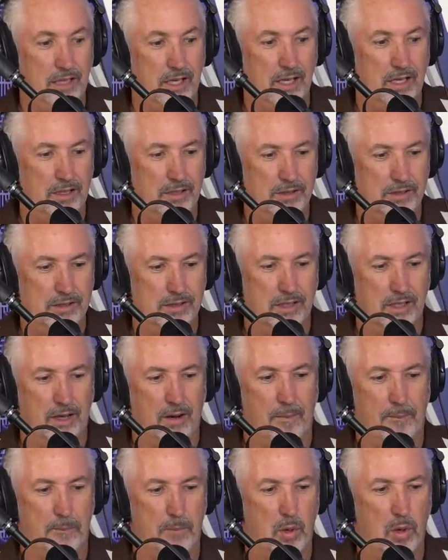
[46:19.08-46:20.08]
kind of just like
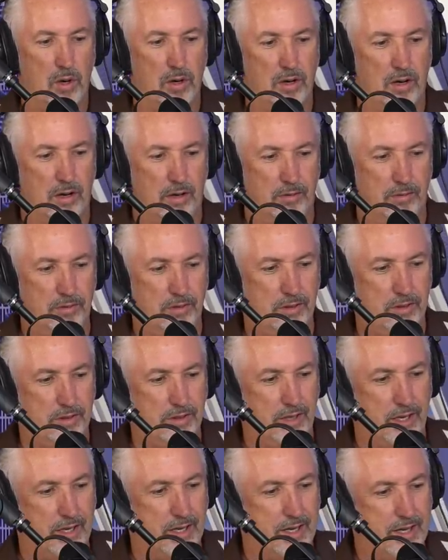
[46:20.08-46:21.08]
a moron,
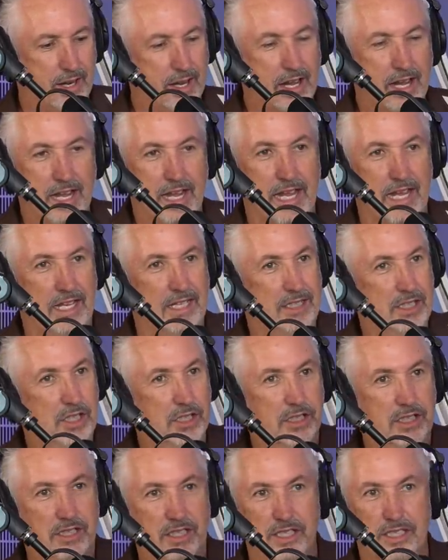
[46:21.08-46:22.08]
really. And it
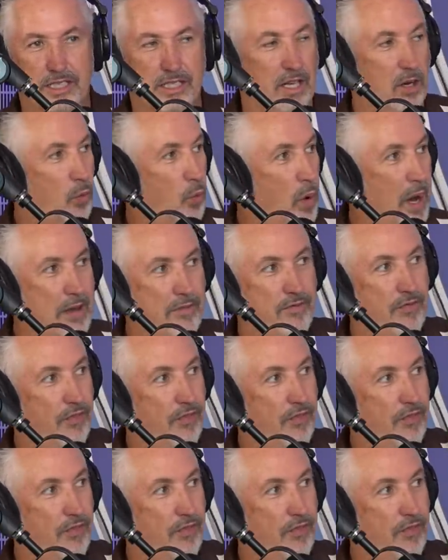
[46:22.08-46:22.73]
just, this thing went